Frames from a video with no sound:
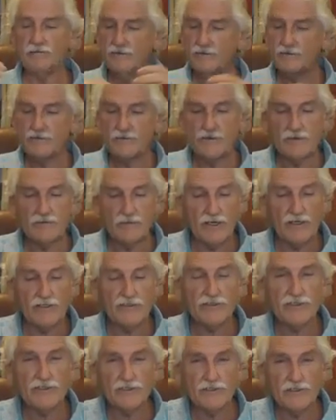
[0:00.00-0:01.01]
you want to make
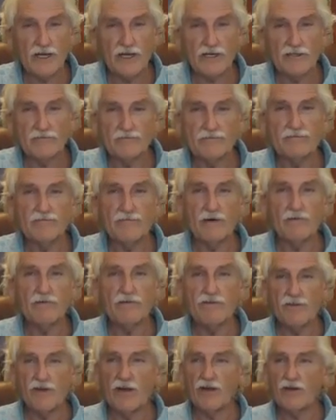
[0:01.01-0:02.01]
sure that
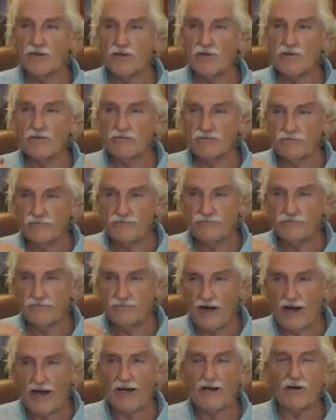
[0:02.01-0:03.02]
everything you
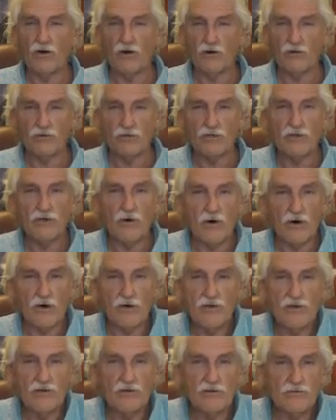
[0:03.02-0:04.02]
fight over, or
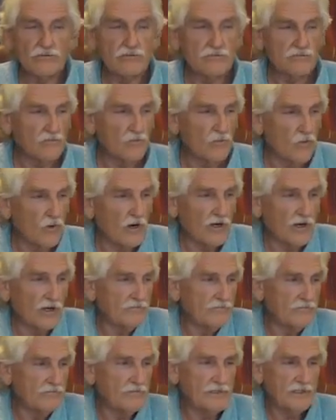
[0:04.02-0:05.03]
you want
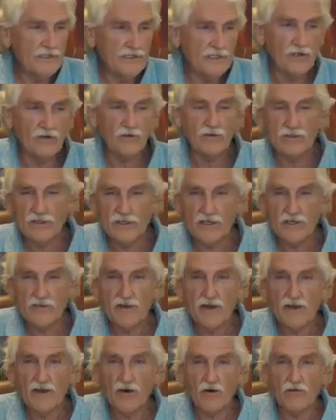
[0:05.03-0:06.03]
to deal with
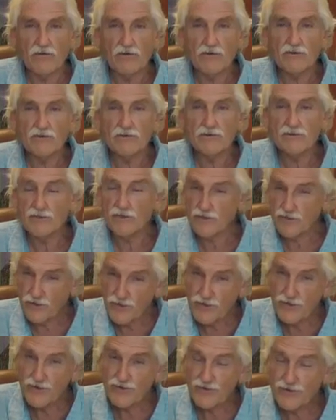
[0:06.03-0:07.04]
anything over, is the
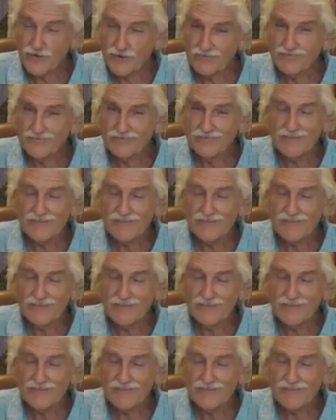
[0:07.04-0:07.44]
truth.